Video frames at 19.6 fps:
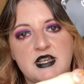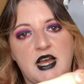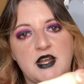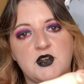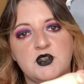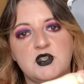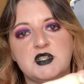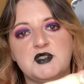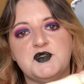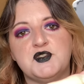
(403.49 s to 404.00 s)
I
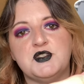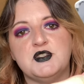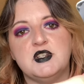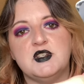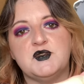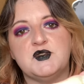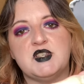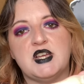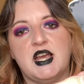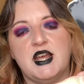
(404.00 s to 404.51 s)
don't know
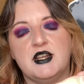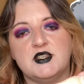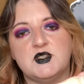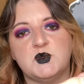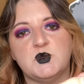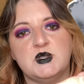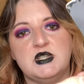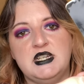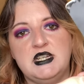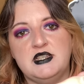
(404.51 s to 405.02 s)
if Titus
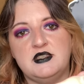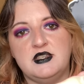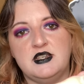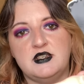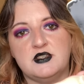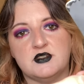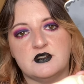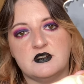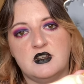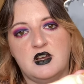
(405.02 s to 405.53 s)
will eat
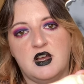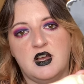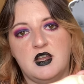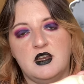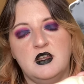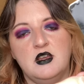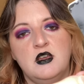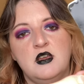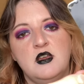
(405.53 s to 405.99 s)
these or not,